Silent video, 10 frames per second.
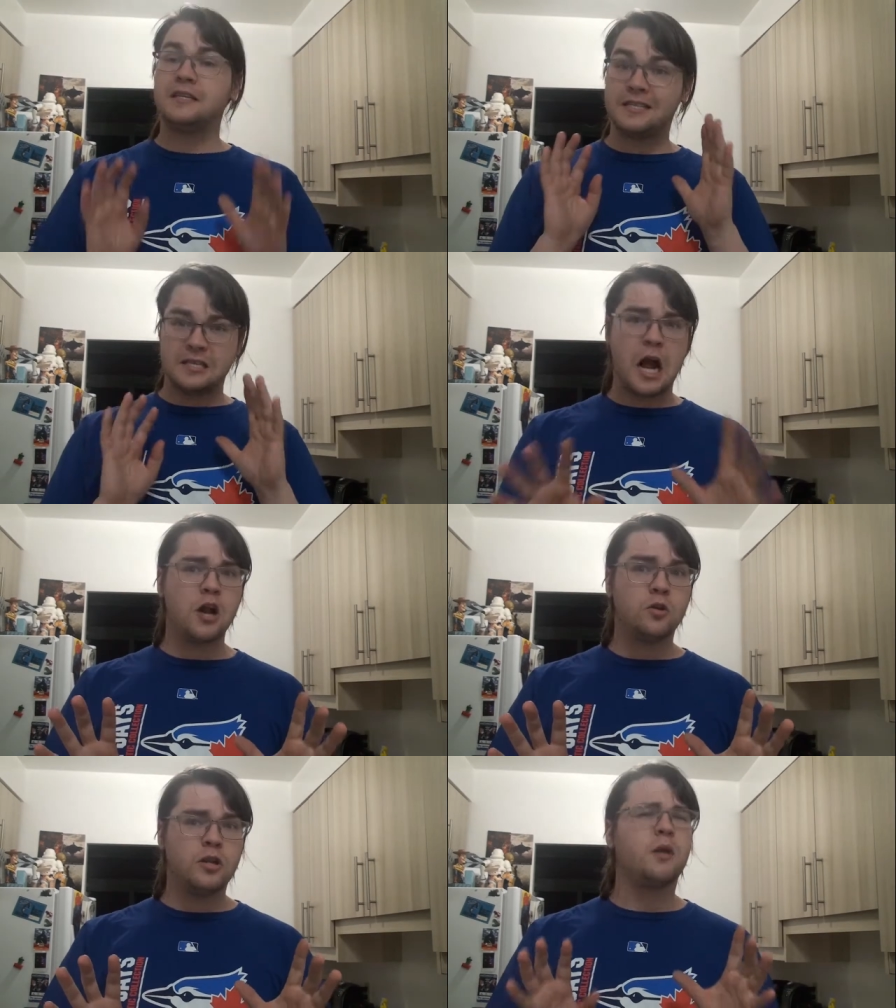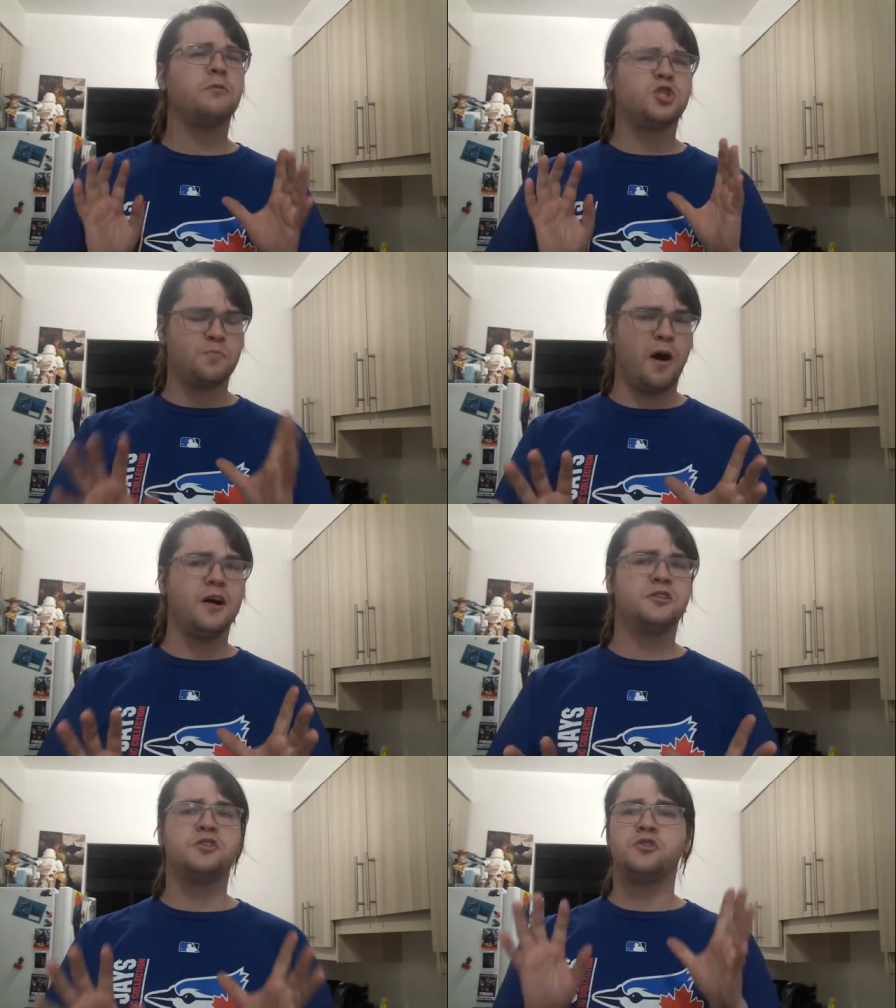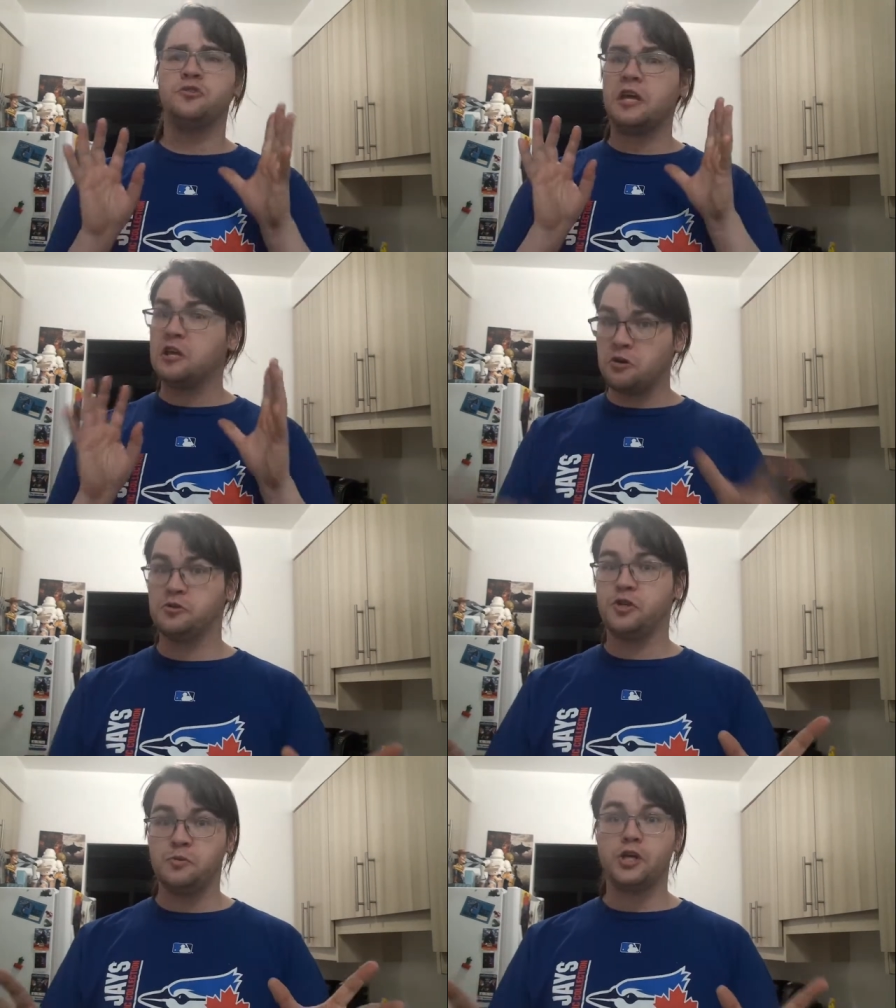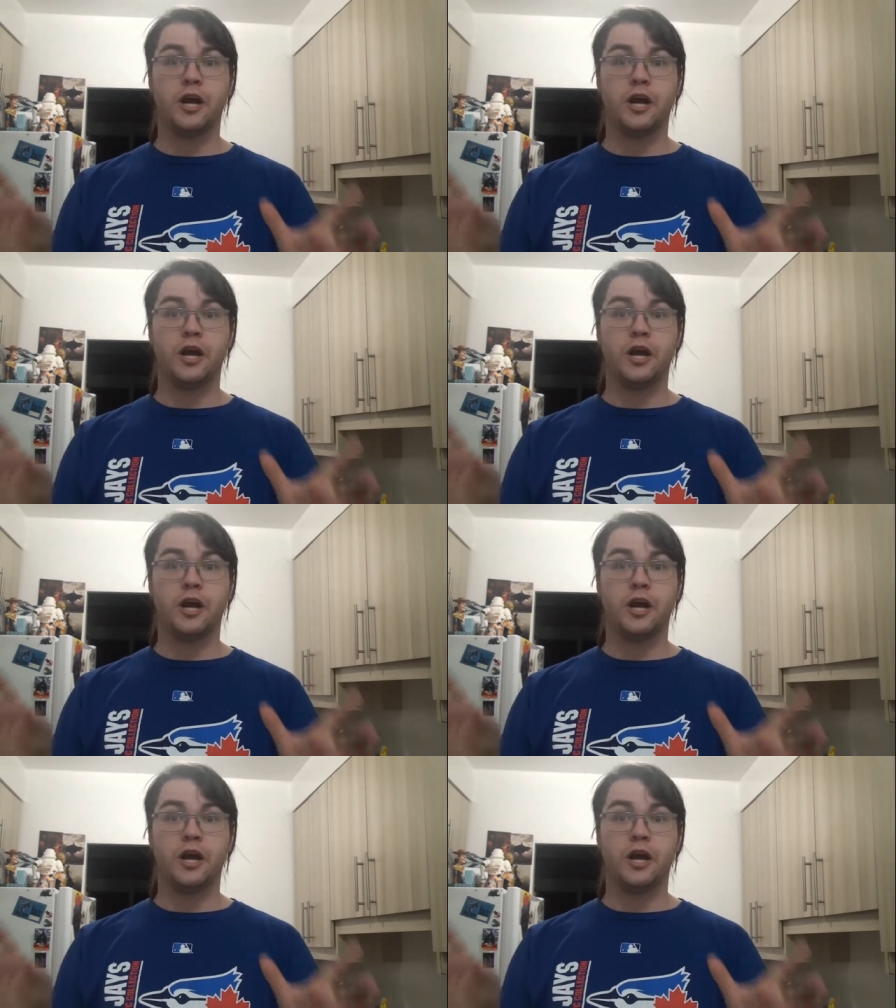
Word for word: This is not only a response to the YouTube